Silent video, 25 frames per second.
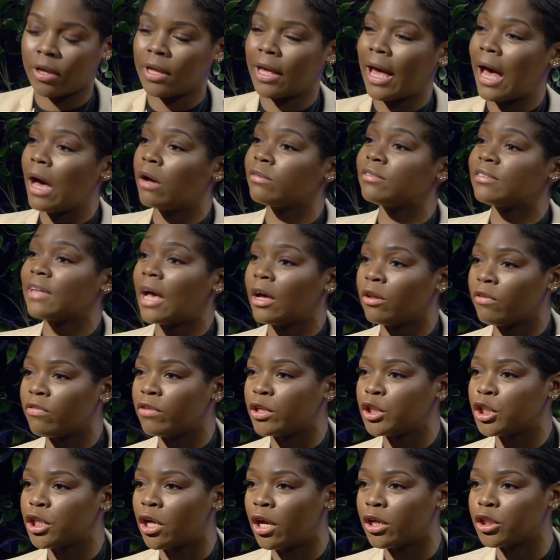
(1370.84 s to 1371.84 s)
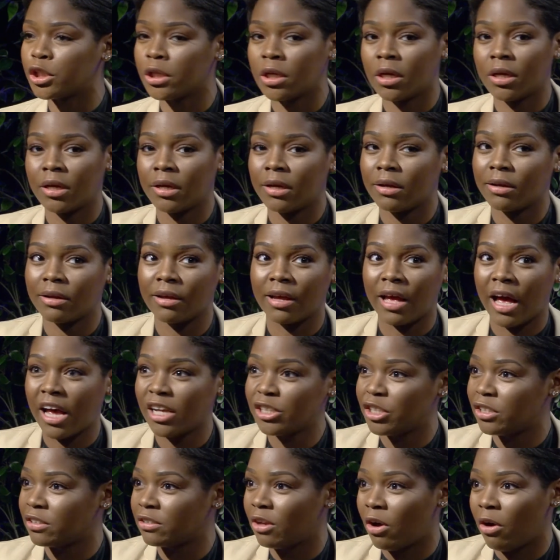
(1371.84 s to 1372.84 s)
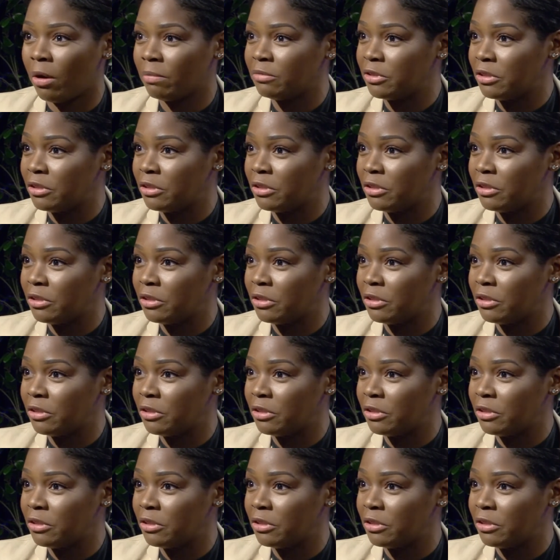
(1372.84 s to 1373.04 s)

outside of the church, guys just go up